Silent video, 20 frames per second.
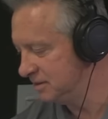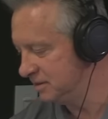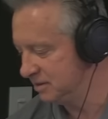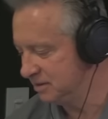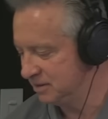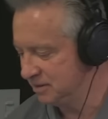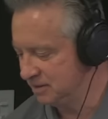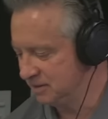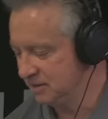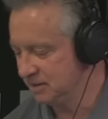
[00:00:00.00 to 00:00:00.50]

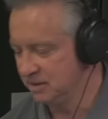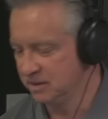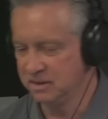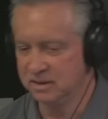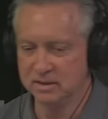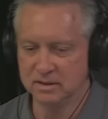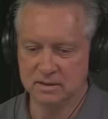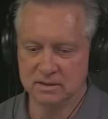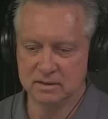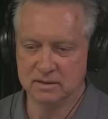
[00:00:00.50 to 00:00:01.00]

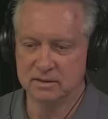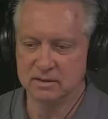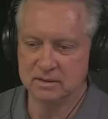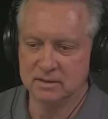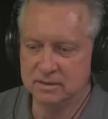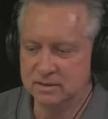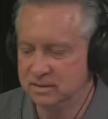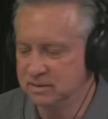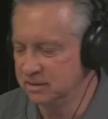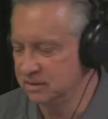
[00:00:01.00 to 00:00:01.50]

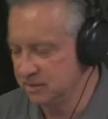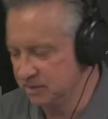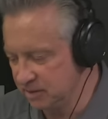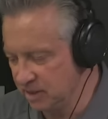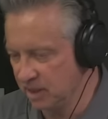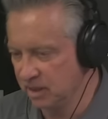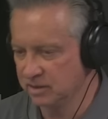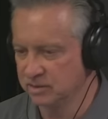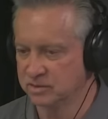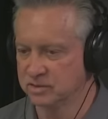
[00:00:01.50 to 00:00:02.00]

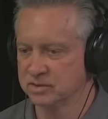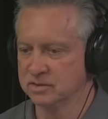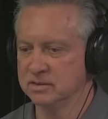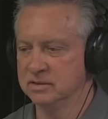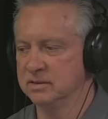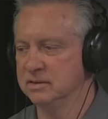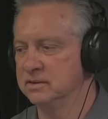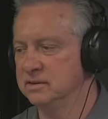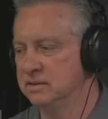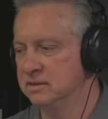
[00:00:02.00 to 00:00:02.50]

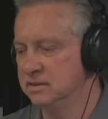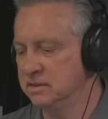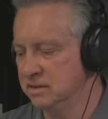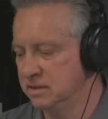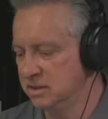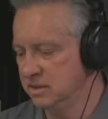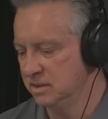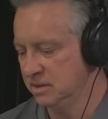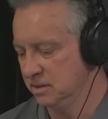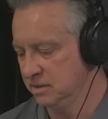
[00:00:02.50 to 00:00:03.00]

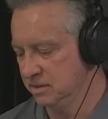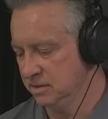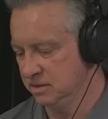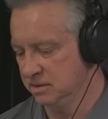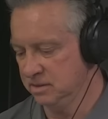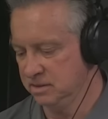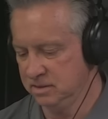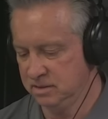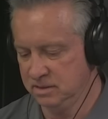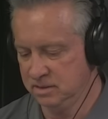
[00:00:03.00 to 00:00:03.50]

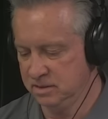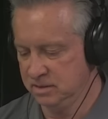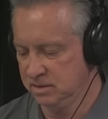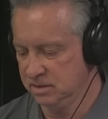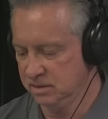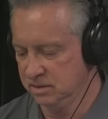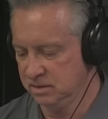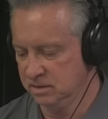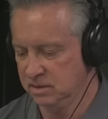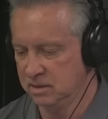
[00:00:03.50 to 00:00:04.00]

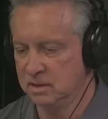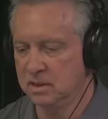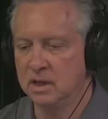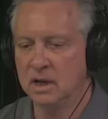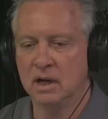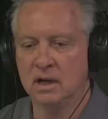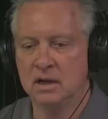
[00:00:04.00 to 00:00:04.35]
This person isn't speaking.